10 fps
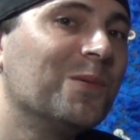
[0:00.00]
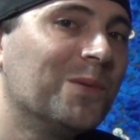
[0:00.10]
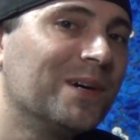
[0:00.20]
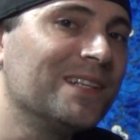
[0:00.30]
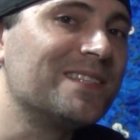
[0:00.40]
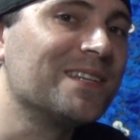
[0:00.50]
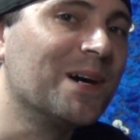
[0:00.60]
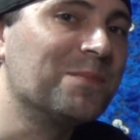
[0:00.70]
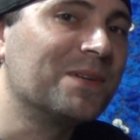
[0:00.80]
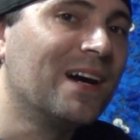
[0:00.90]
What's
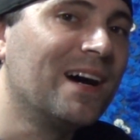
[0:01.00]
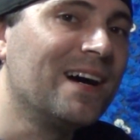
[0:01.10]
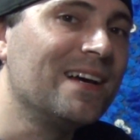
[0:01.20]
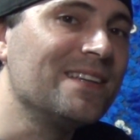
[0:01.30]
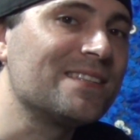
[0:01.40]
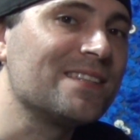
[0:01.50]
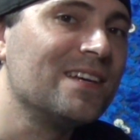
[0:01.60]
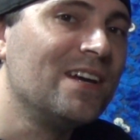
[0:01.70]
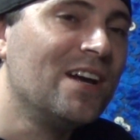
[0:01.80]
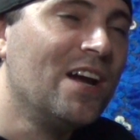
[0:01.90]
up, guys?
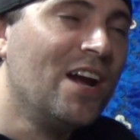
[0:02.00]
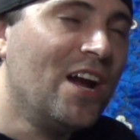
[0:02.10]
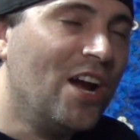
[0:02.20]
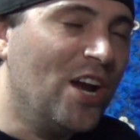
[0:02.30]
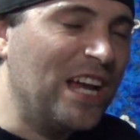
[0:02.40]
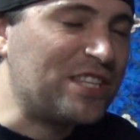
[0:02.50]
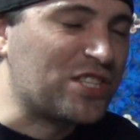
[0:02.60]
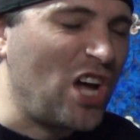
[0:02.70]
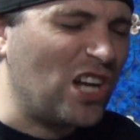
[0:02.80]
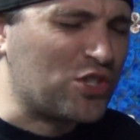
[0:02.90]
It's
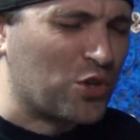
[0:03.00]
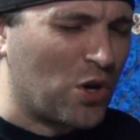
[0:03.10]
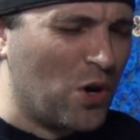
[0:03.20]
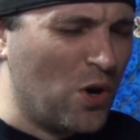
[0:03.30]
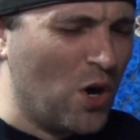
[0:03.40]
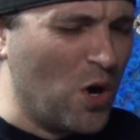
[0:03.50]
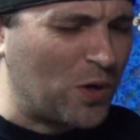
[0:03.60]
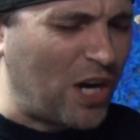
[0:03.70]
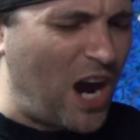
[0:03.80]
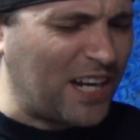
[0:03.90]
the True
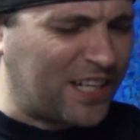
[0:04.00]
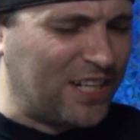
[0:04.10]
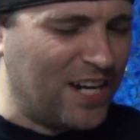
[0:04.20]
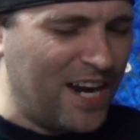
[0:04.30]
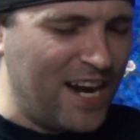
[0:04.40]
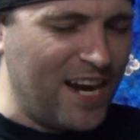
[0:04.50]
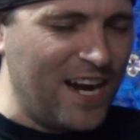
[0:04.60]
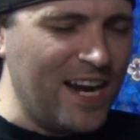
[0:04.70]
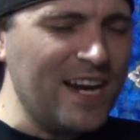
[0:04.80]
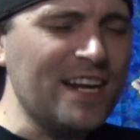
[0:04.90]
Hookah
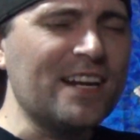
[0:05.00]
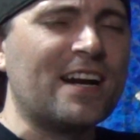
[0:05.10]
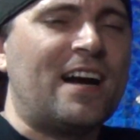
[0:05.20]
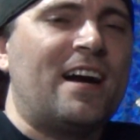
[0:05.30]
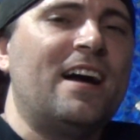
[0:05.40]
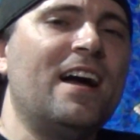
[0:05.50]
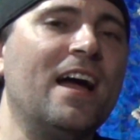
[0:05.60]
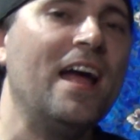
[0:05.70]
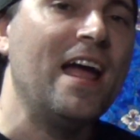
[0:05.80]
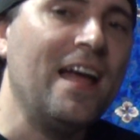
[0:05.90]
King!
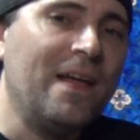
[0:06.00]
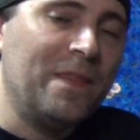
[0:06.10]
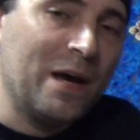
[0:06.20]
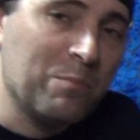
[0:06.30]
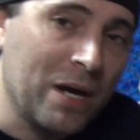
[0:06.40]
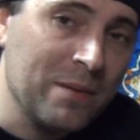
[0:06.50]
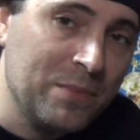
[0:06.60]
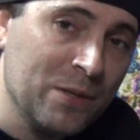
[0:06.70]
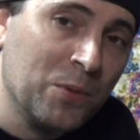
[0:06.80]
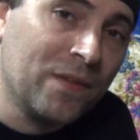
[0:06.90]
And that might
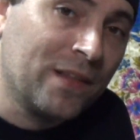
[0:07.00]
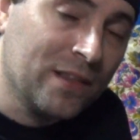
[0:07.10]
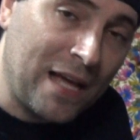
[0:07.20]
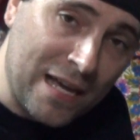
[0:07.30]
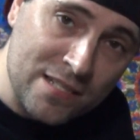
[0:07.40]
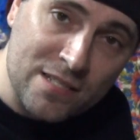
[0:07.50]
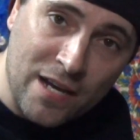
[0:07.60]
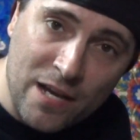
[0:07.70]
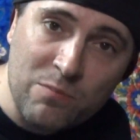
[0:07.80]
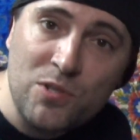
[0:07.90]
be one of the last
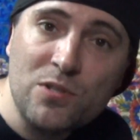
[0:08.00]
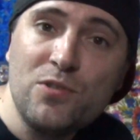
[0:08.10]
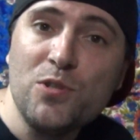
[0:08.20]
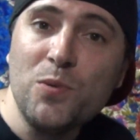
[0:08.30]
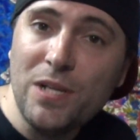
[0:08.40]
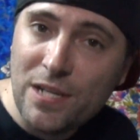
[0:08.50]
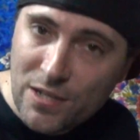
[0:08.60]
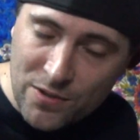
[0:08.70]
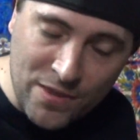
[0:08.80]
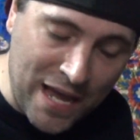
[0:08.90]
times that you
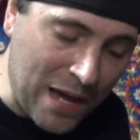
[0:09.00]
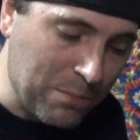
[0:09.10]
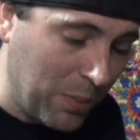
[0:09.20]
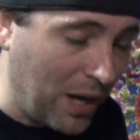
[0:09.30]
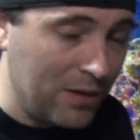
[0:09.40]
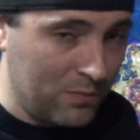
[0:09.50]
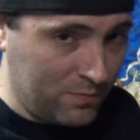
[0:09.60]
hear that, but